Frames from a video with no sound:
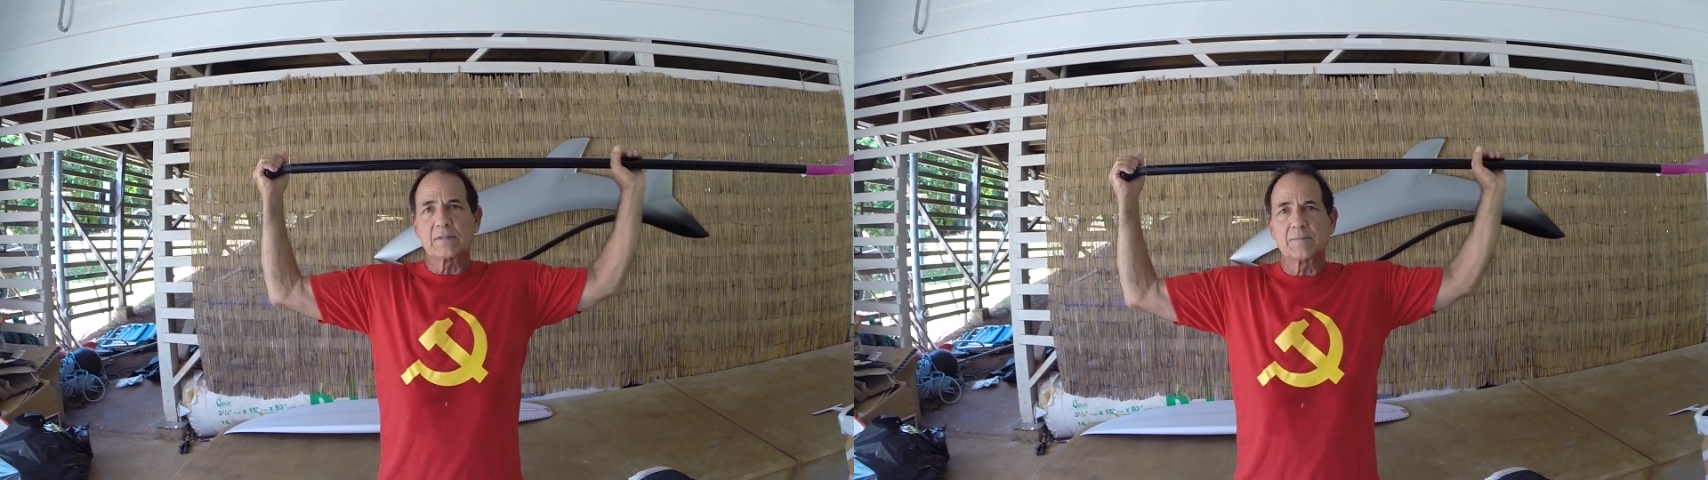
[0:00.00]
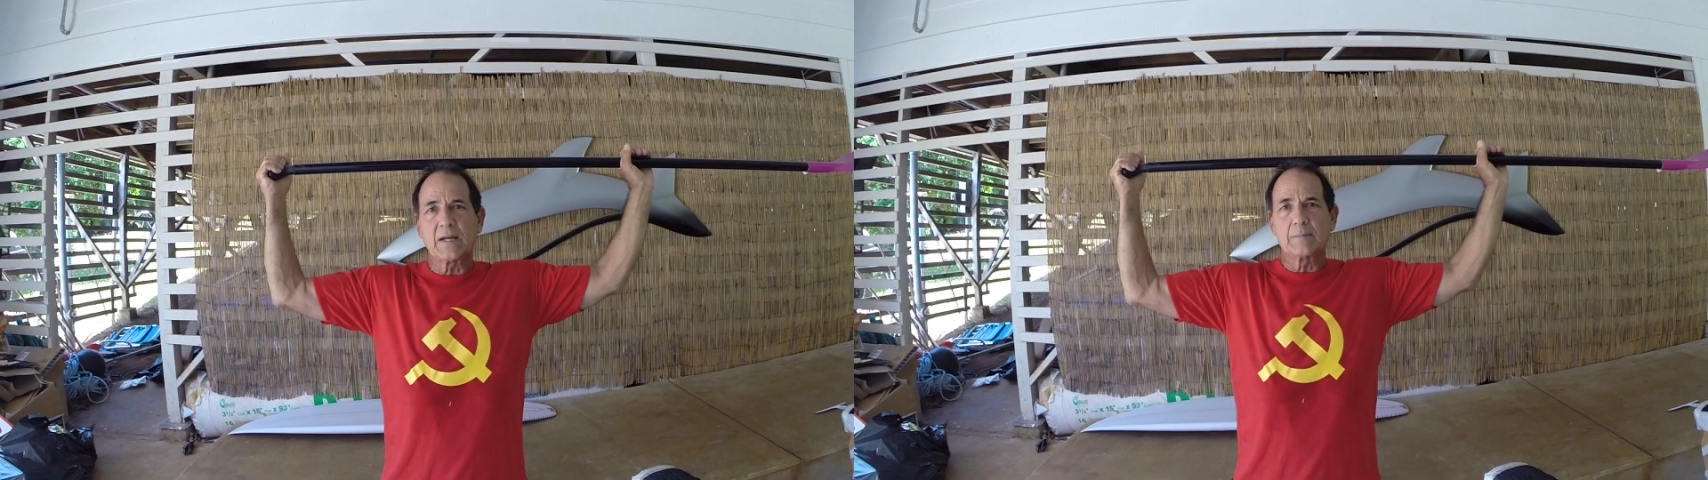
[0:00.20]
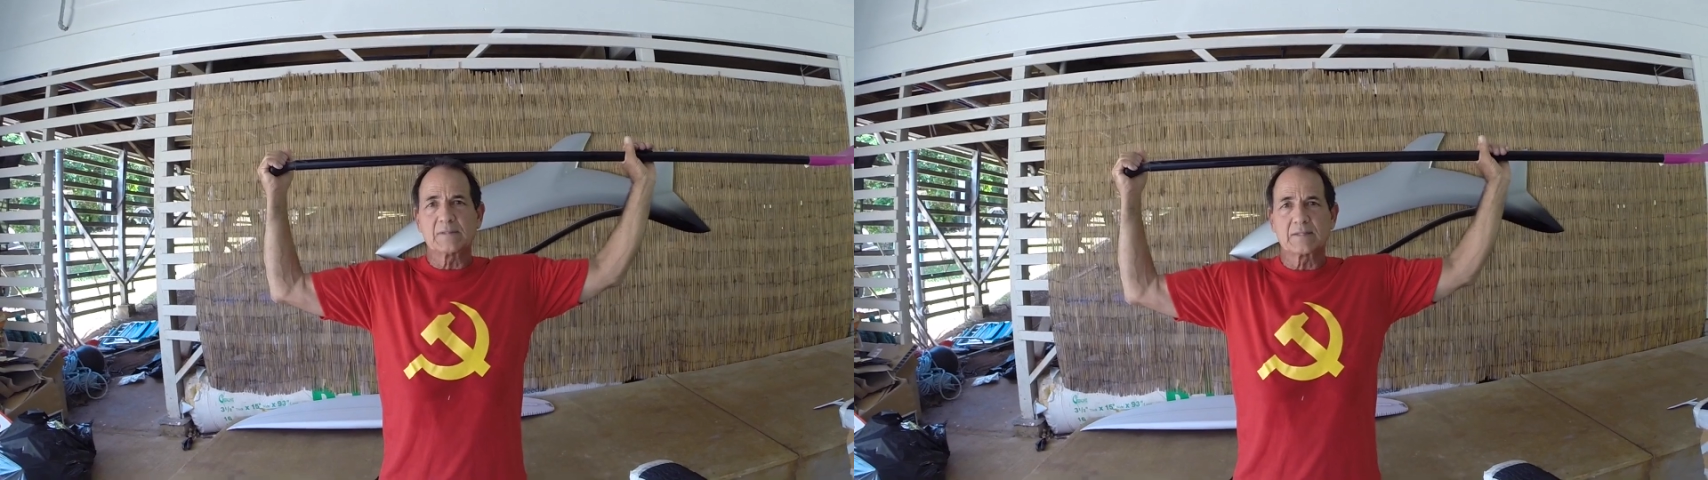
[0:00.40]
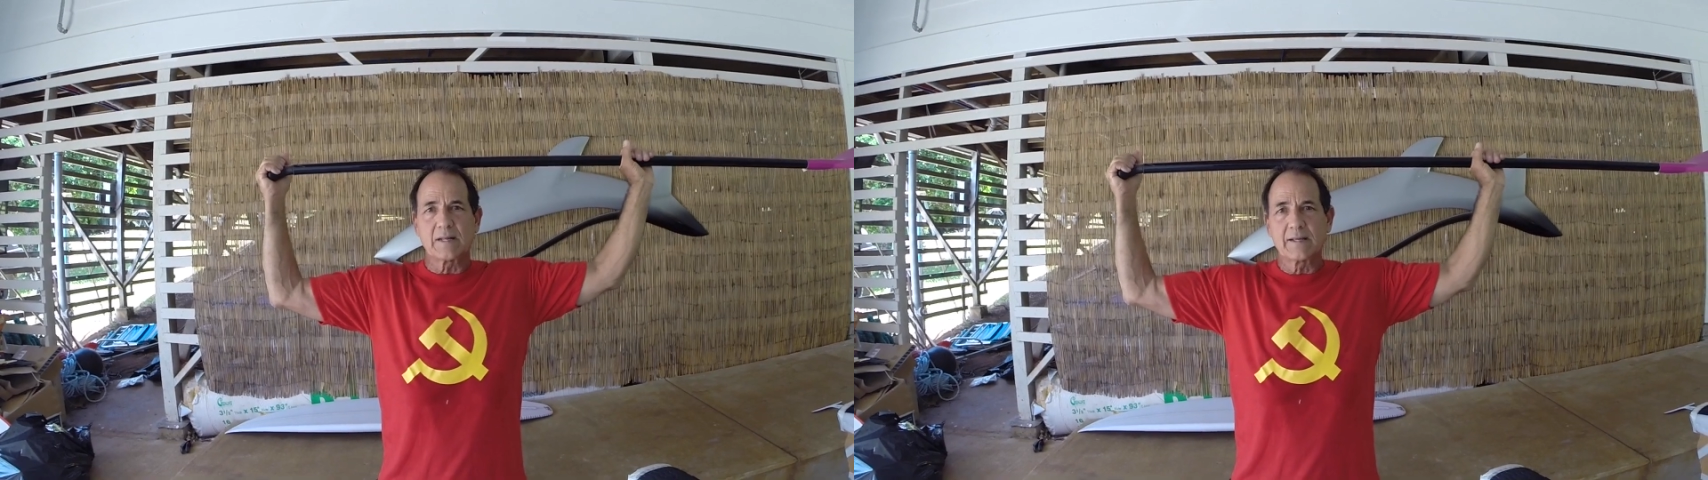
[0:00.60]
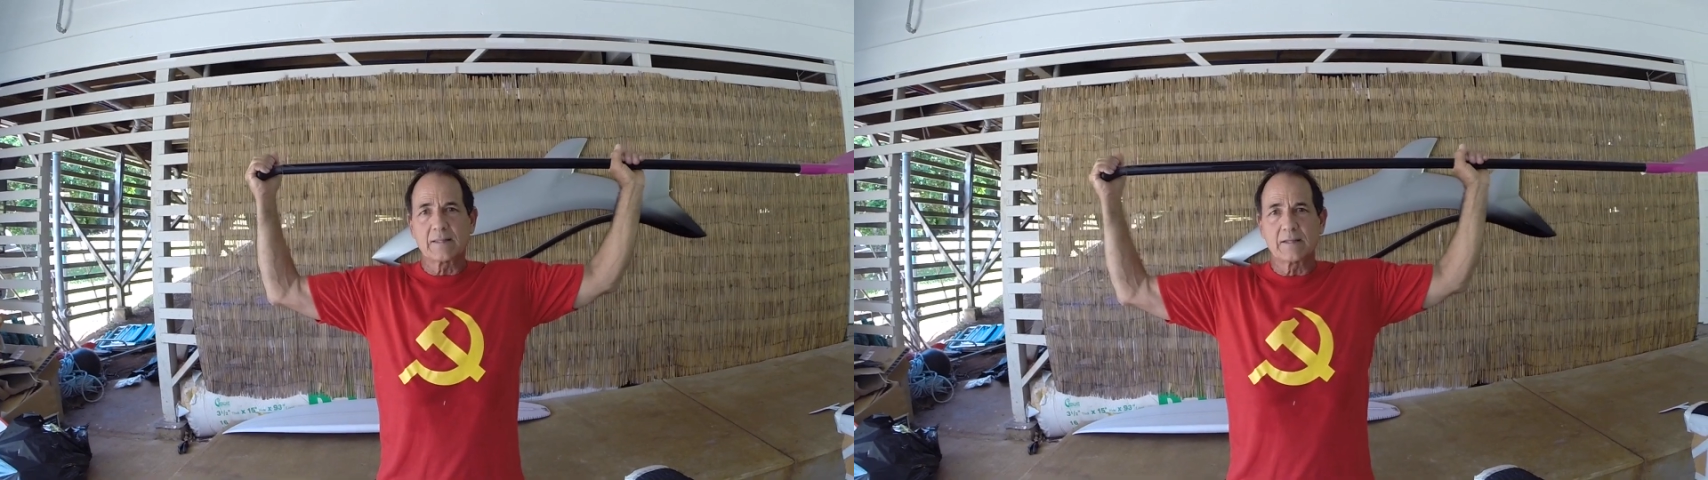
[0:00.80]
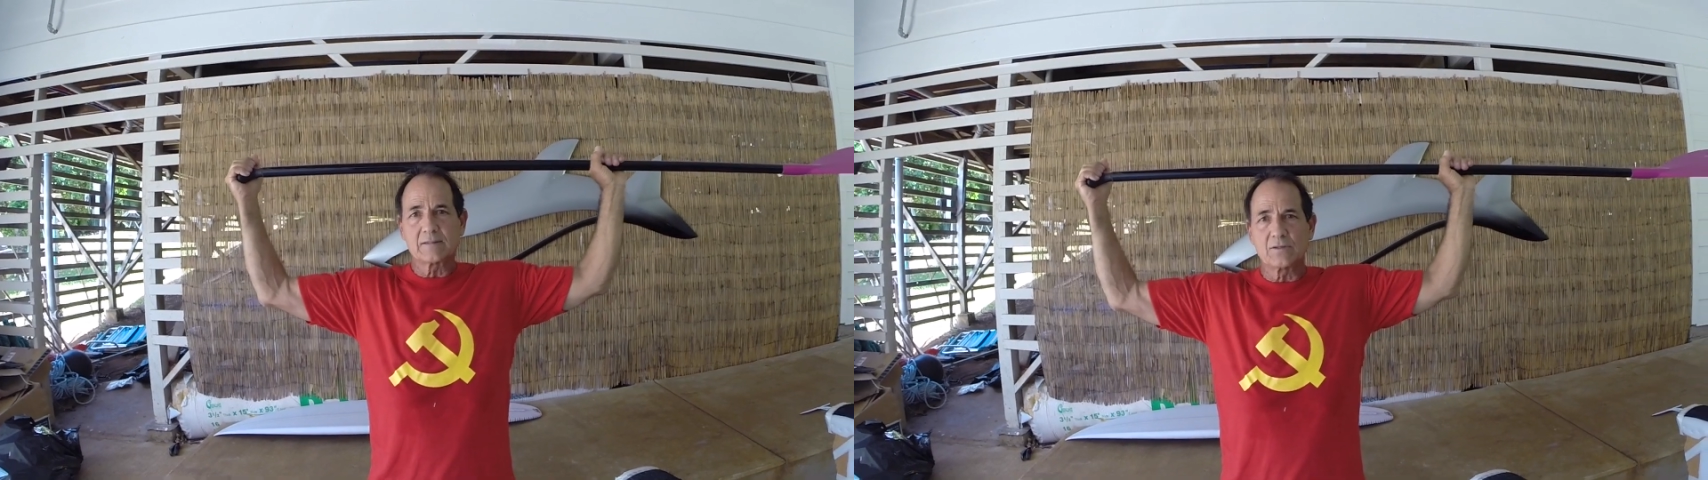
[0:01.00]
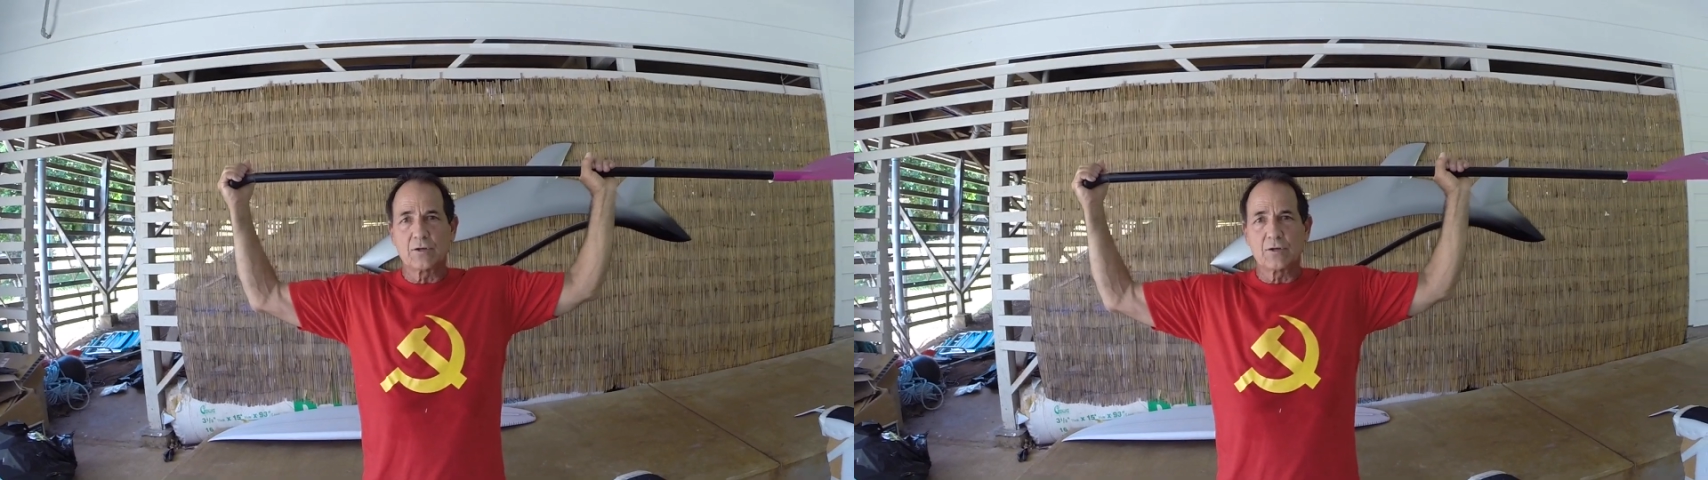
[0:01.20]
Sometimes it's like this.